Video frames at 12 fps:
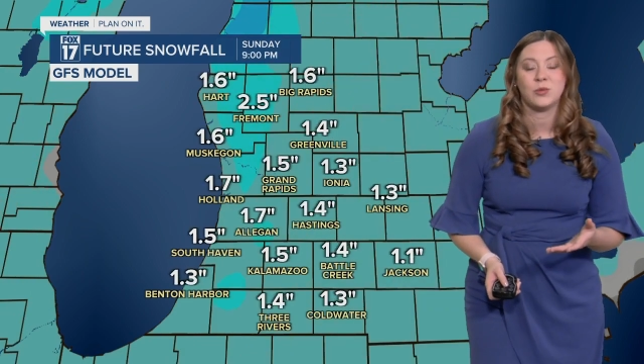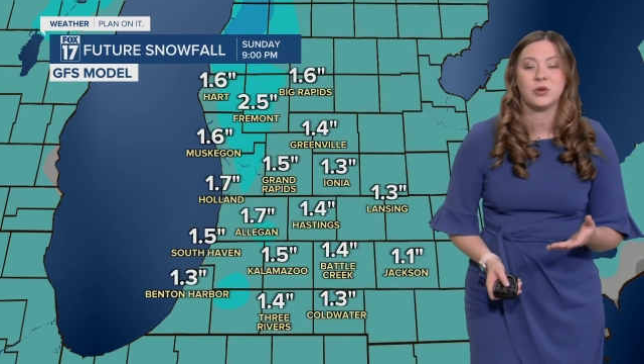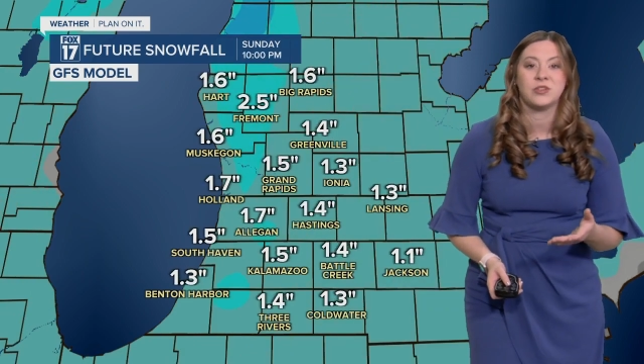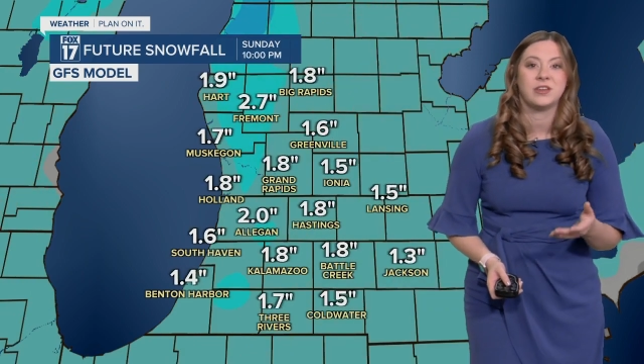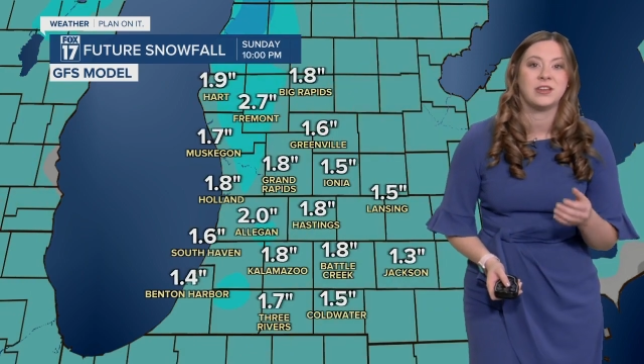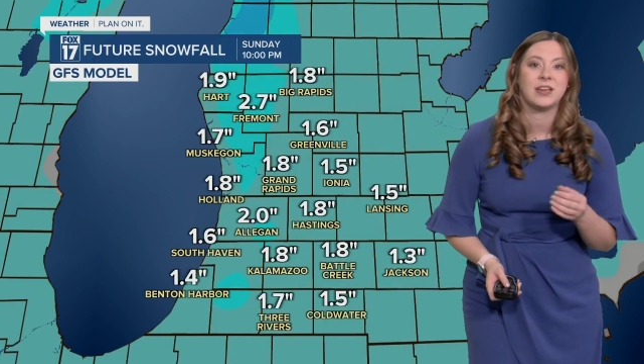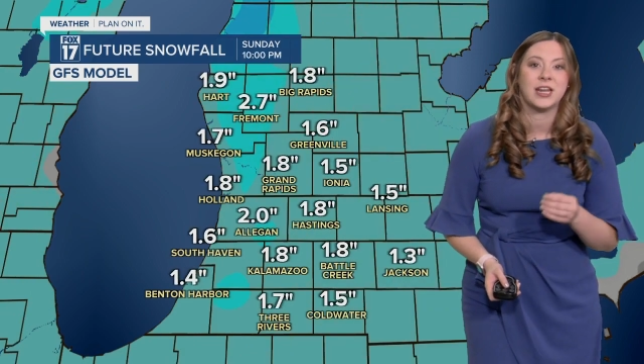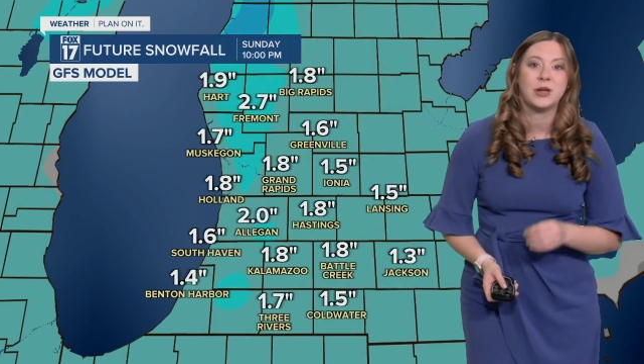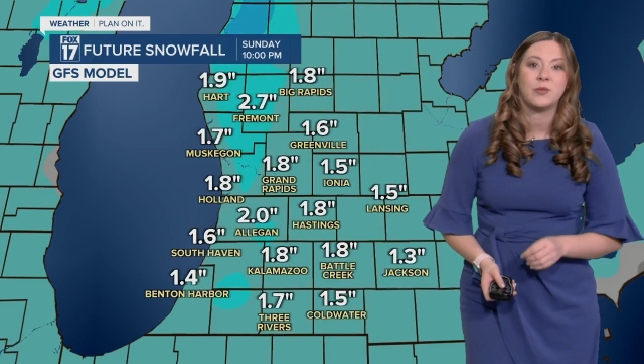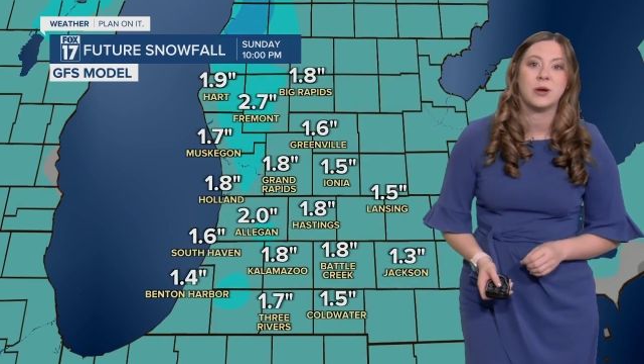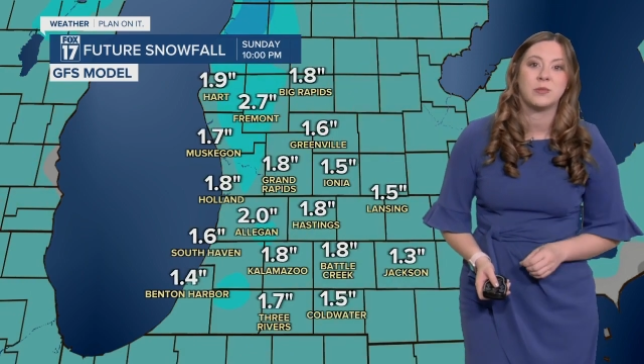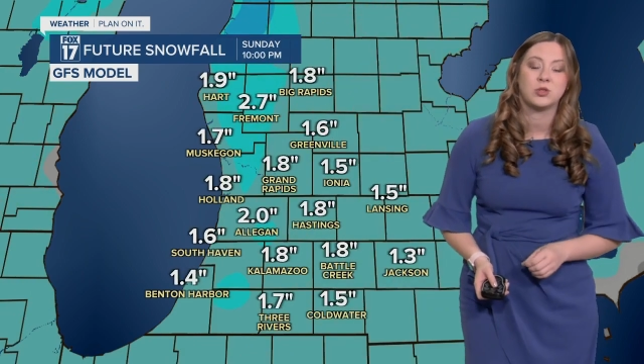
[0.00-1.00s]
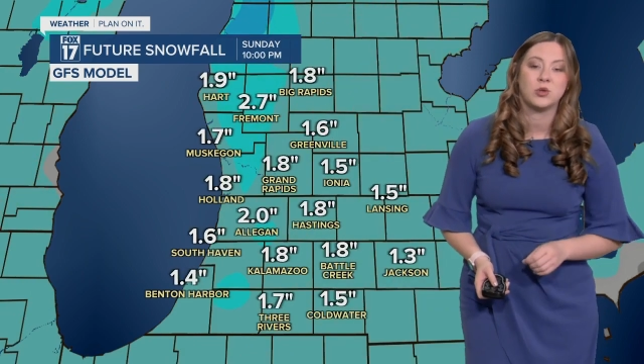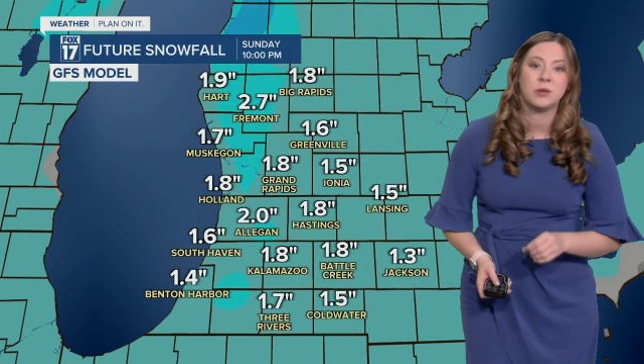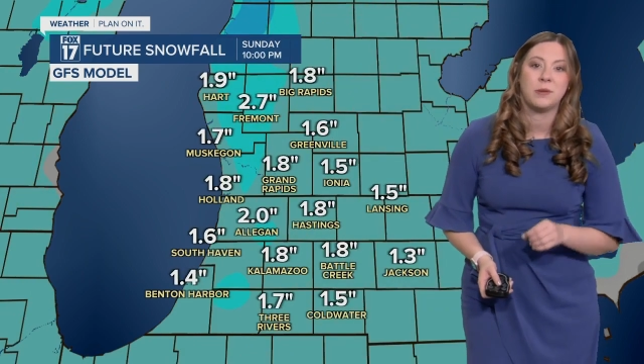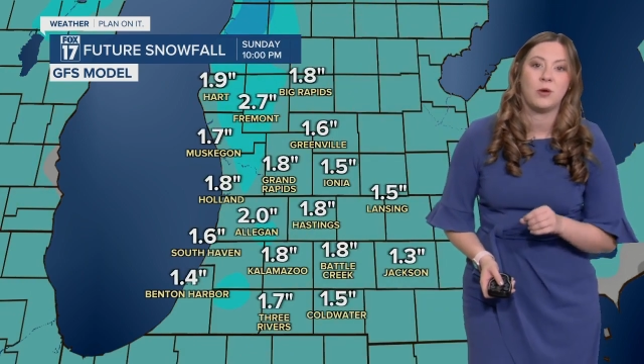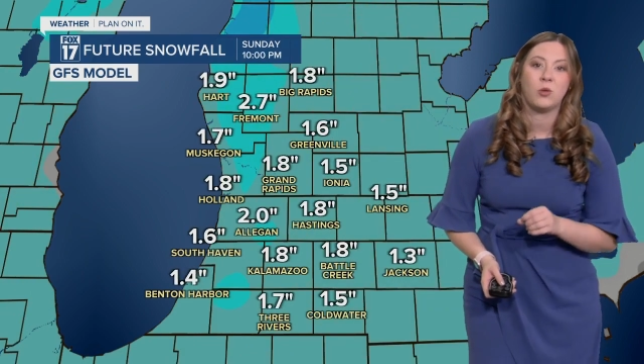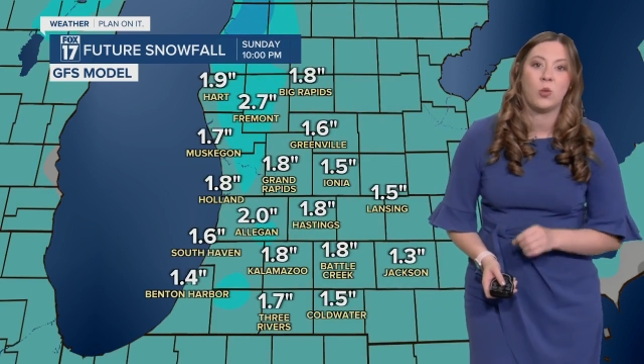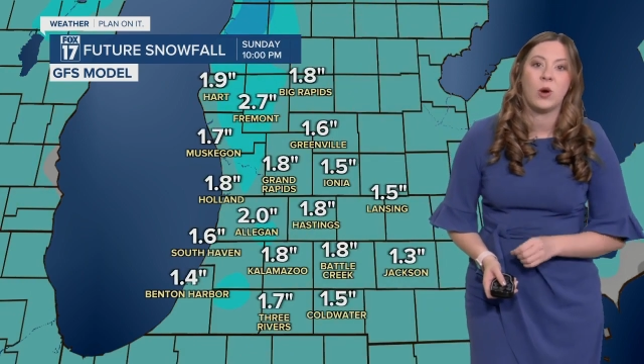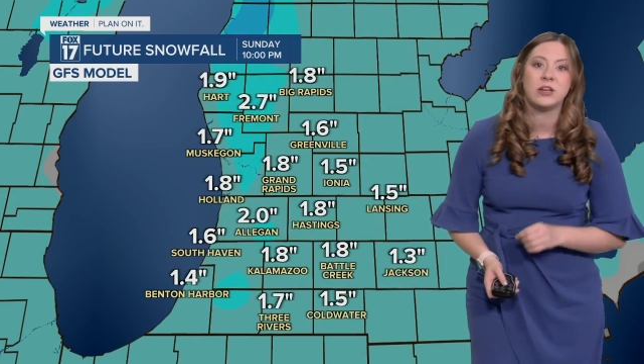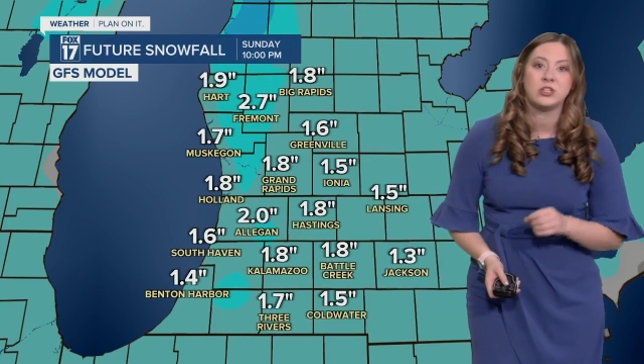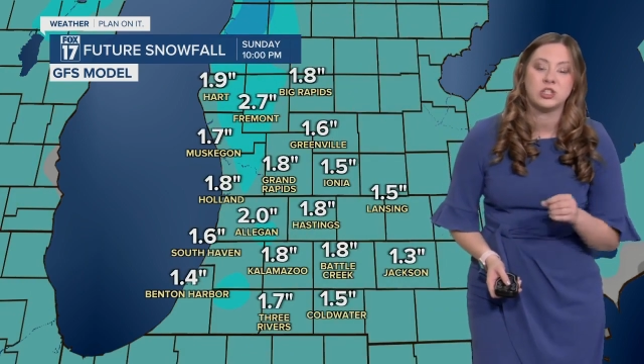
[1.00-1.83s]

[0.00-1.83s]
We're thinking anywhere between about one